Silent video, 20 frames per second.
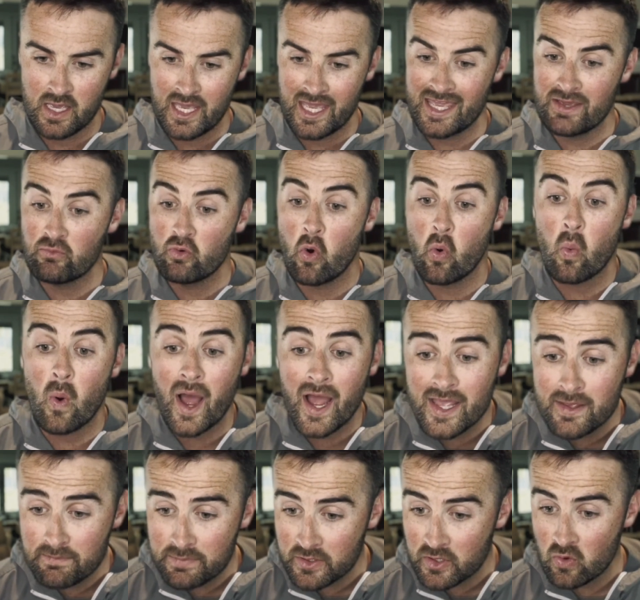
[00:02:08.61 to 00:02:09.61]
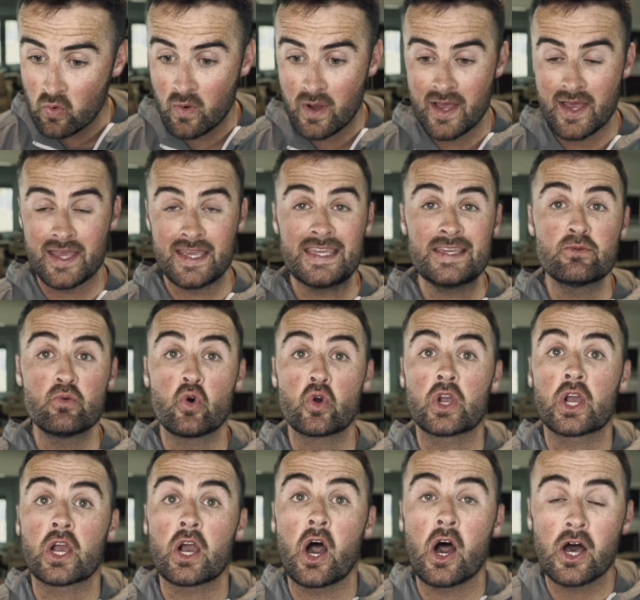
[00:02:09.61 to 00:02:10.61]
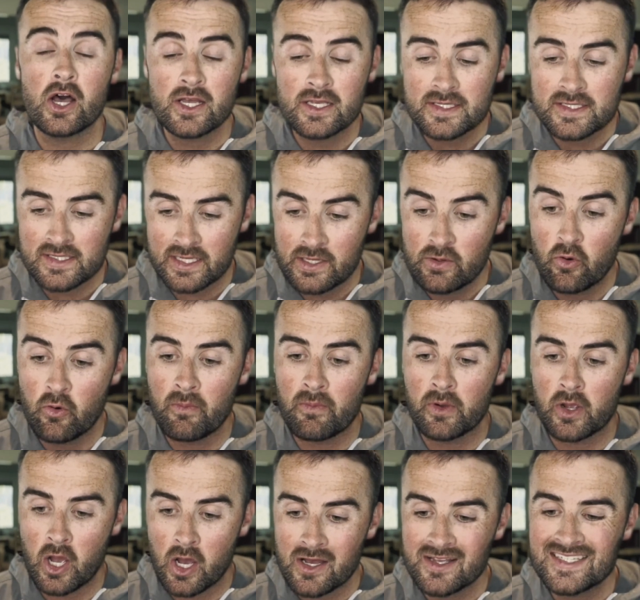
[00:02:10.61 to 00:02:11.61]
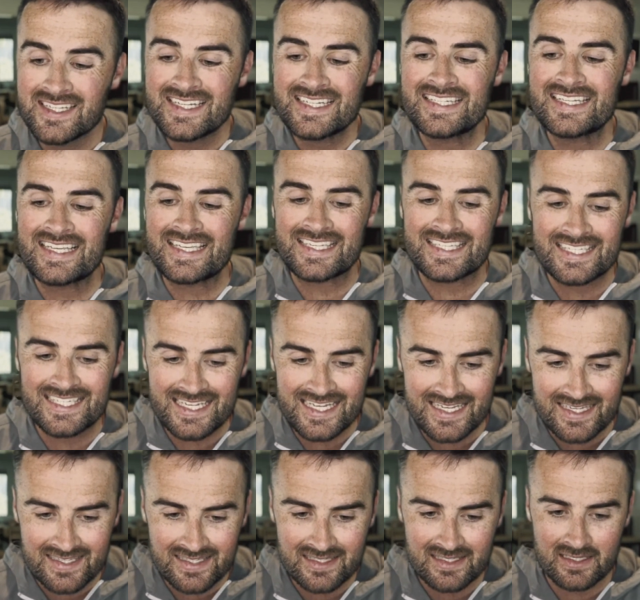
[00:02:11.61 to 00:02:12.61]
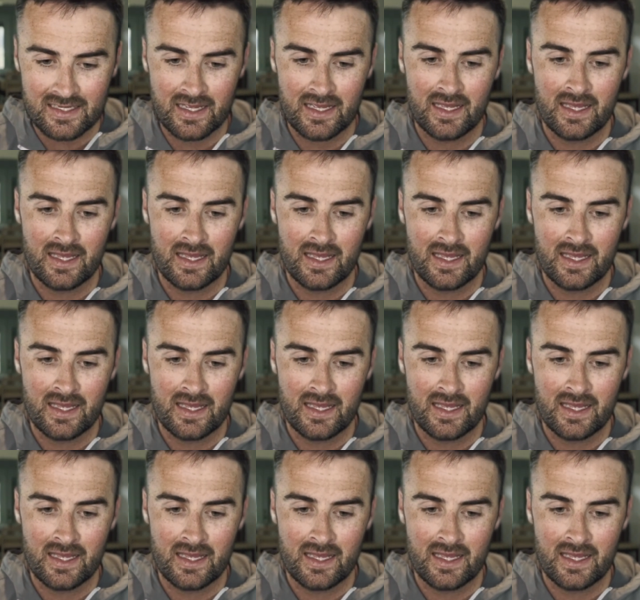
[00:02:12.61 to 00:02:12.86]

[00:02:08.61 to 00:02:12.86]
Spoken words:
He will wipe it away. He will cause it to cease.